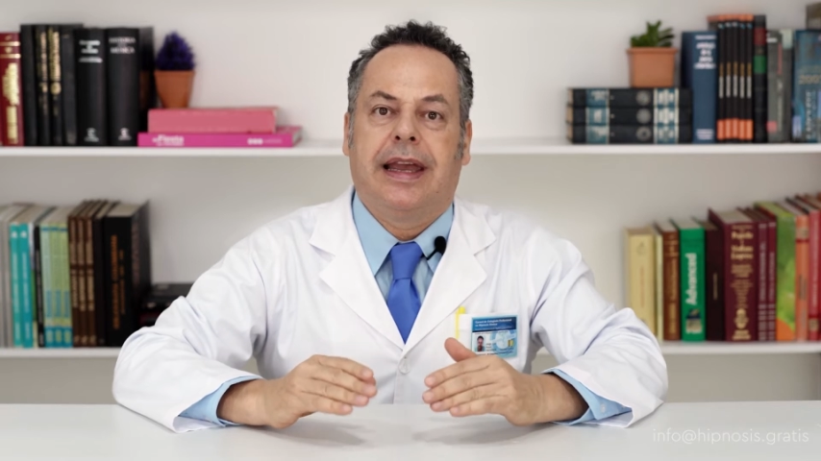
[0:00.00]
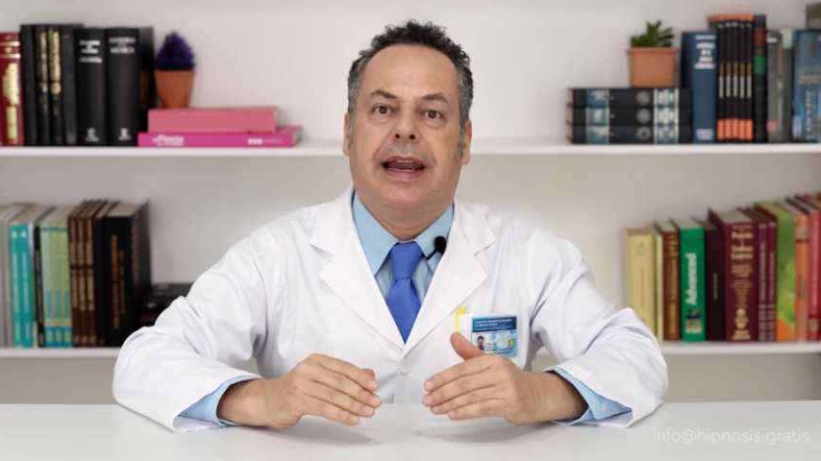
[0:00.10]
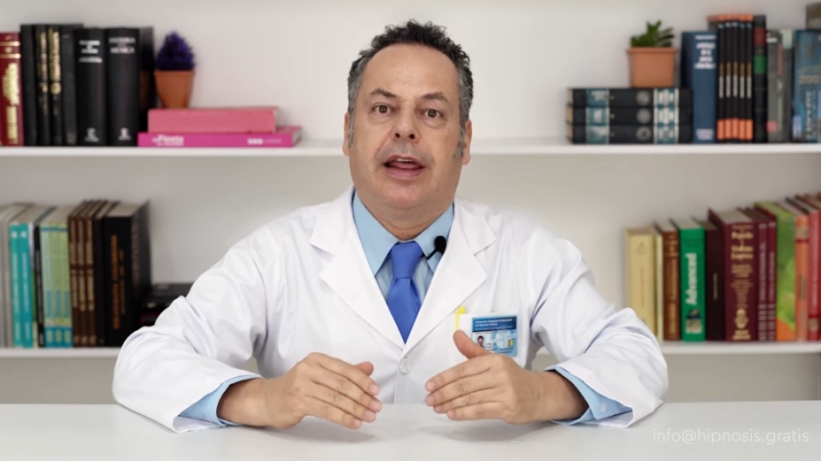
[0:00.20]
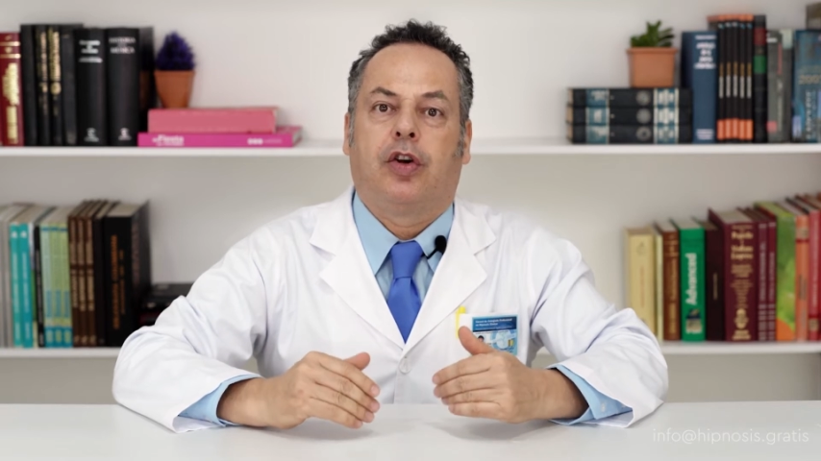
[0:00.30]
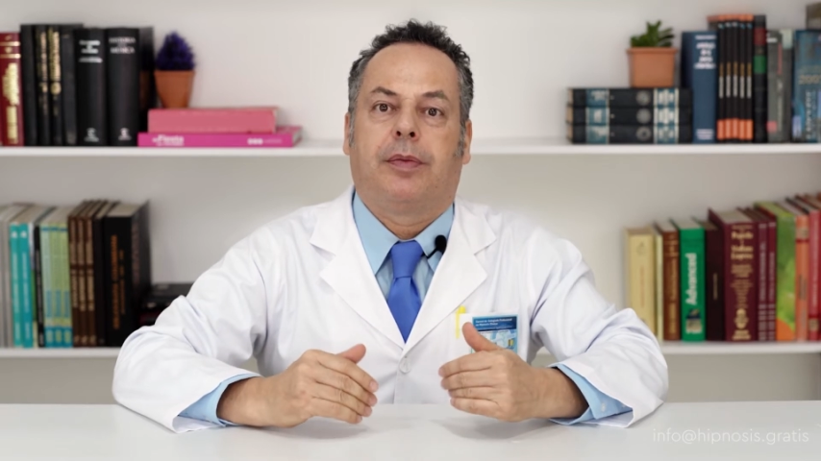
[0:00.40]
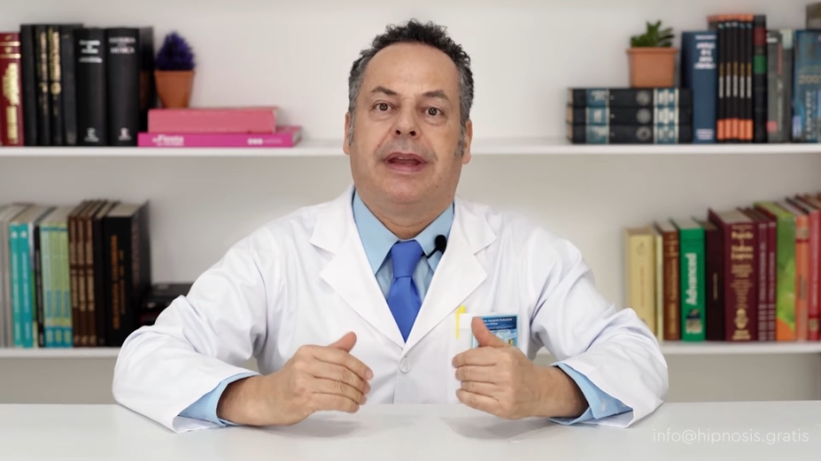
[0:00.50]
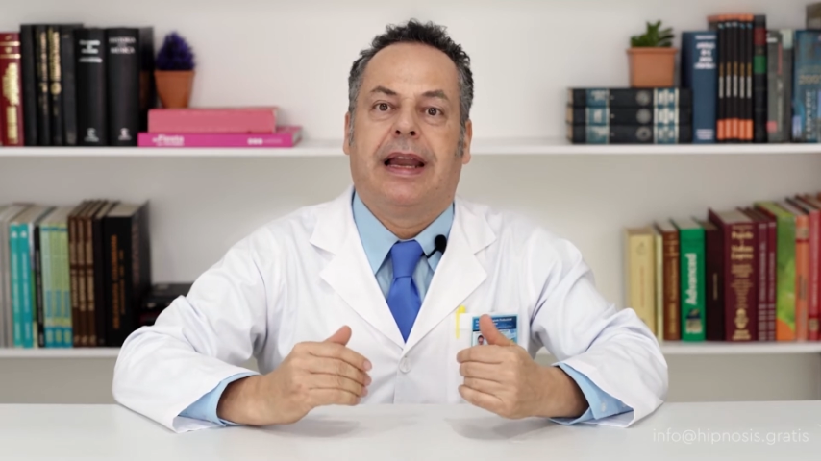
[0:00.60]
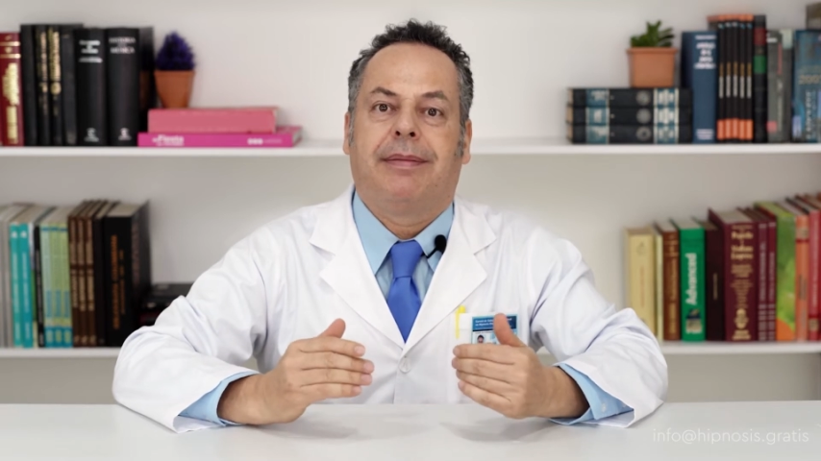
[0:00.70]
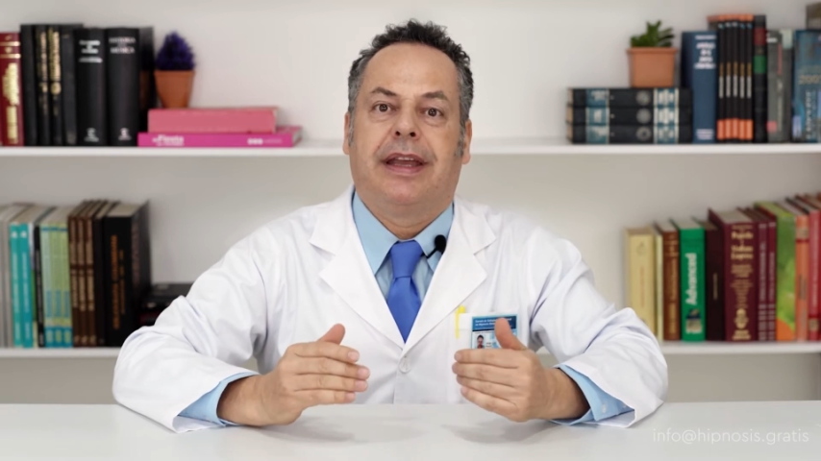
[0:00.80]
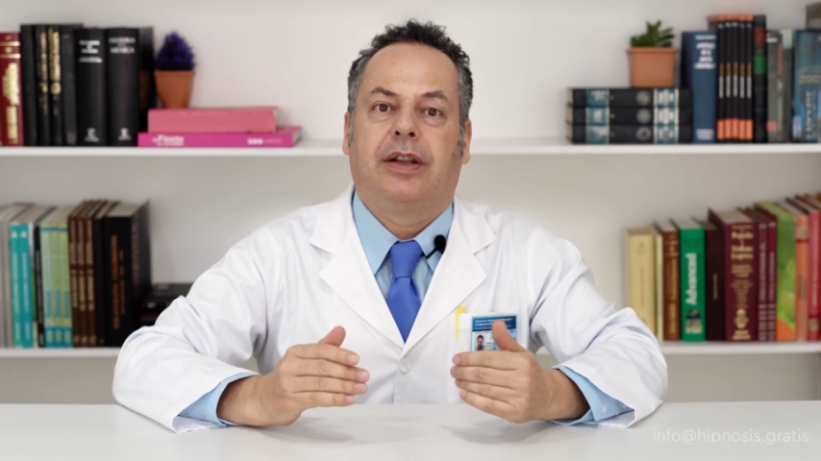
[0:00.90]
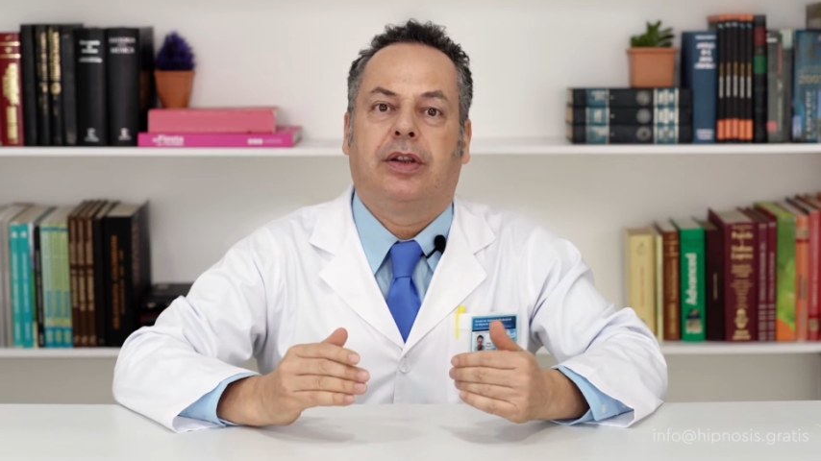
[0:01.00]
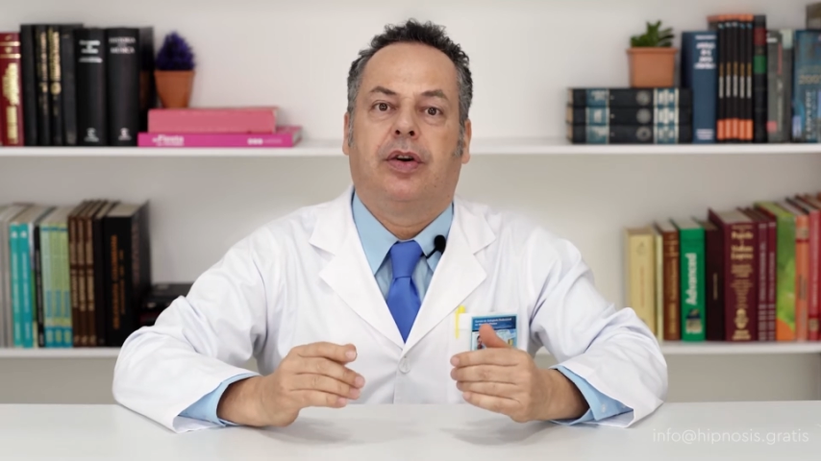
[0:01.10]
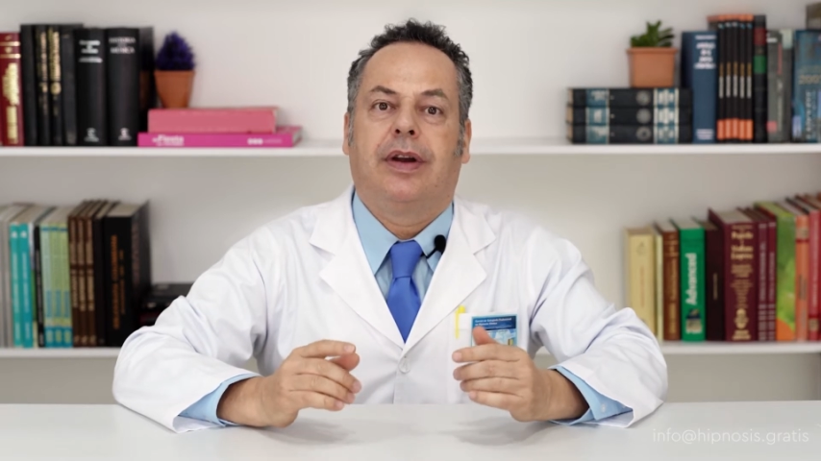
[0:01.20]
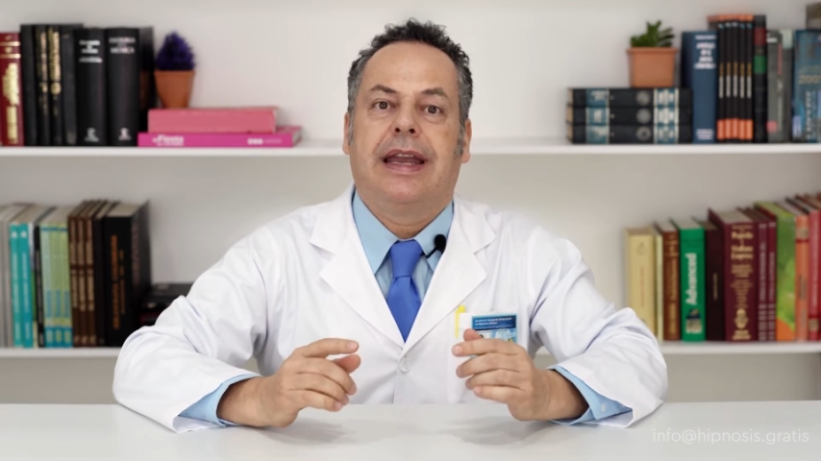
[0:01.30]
hysterical phenomena